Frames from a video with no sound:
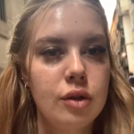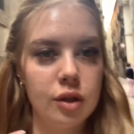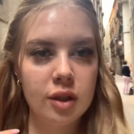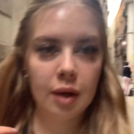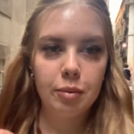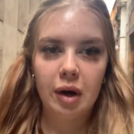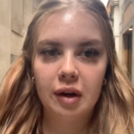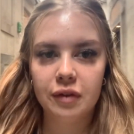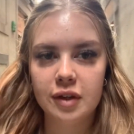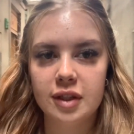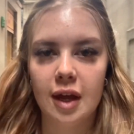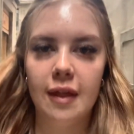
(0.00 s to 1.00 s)
just had
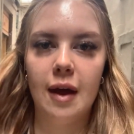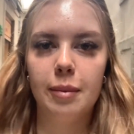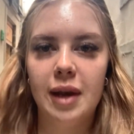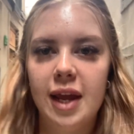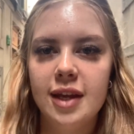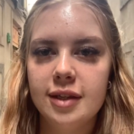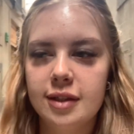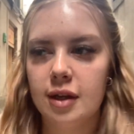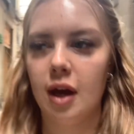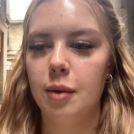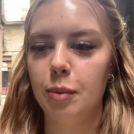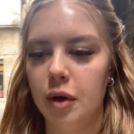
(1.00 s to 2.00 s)
breakfast at that place.
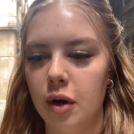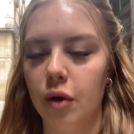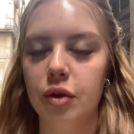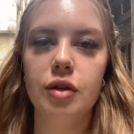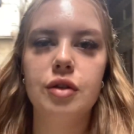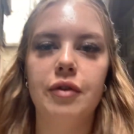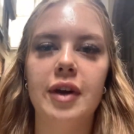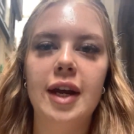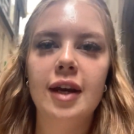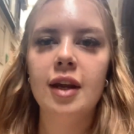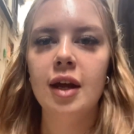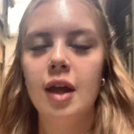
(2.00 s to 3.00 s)
I put it on the
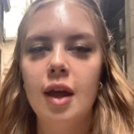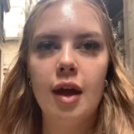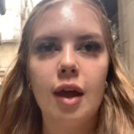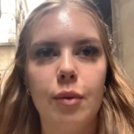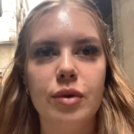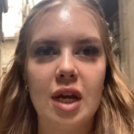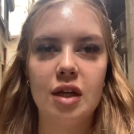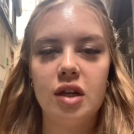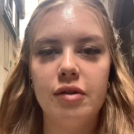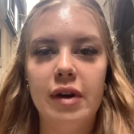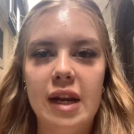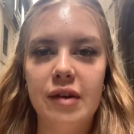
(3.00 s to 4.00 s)
screen. It was actually
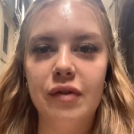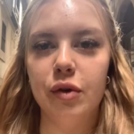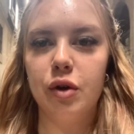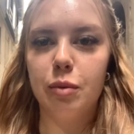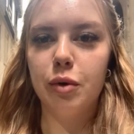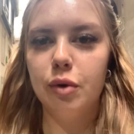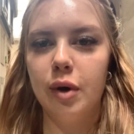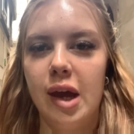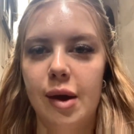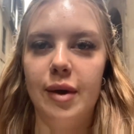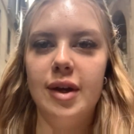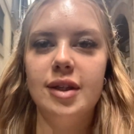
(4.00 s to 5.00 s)
really affordable.
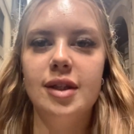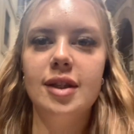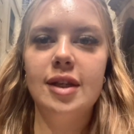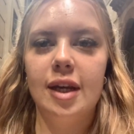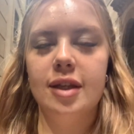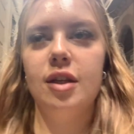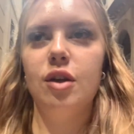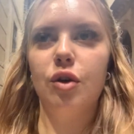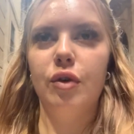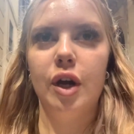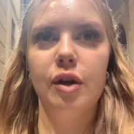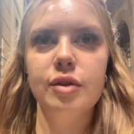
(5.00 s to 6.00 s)
It was six
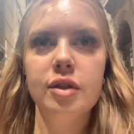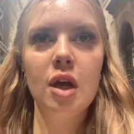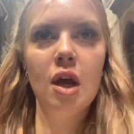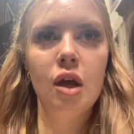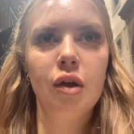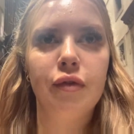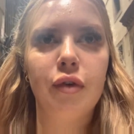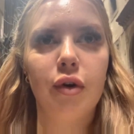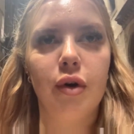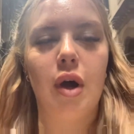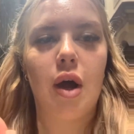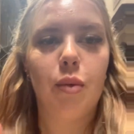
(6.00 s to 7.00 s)
euros for a